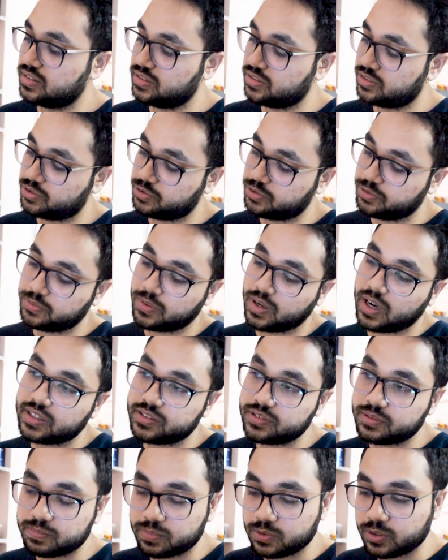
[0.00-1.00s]
two other
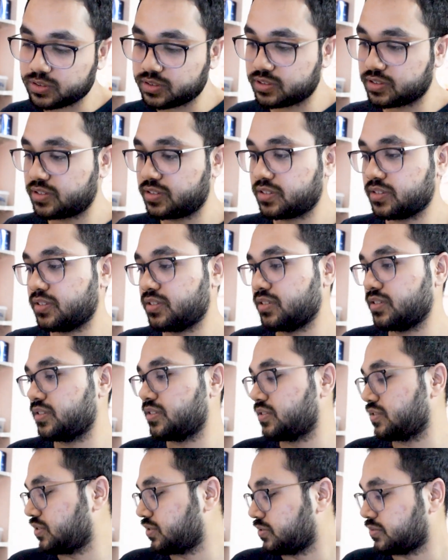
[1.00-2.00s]
books.
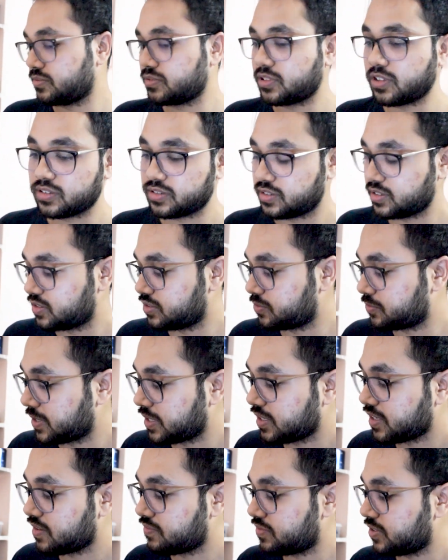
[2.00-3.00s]
Oh god, this is really
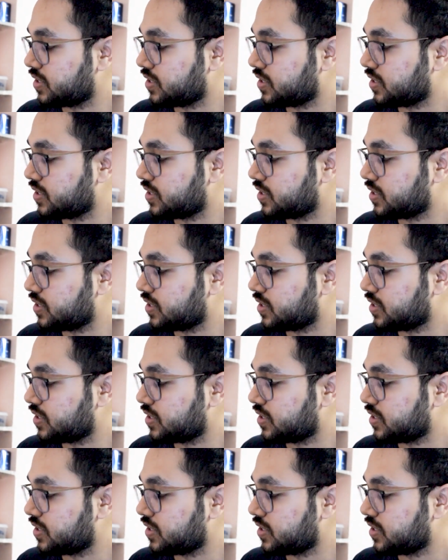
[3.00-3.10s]
heavy.